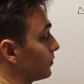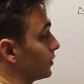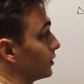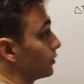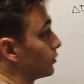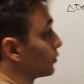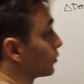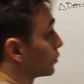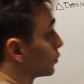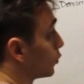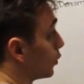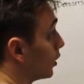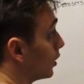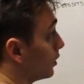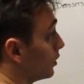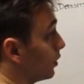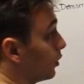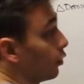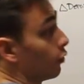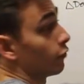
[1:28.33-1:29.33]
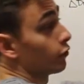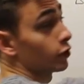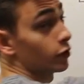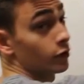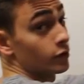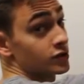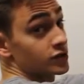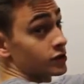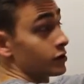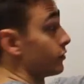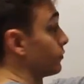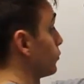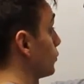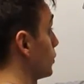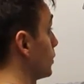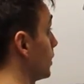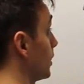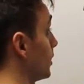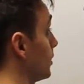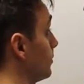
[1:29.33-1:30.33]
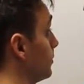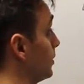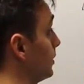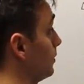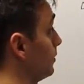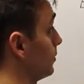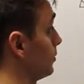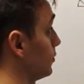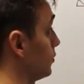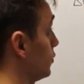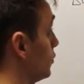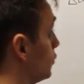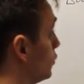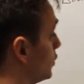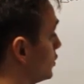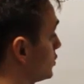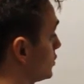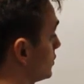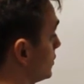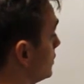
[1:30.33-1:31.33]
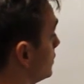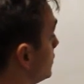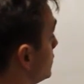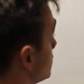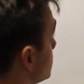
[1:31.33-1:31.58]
equals 1 over the reserve requirement, which in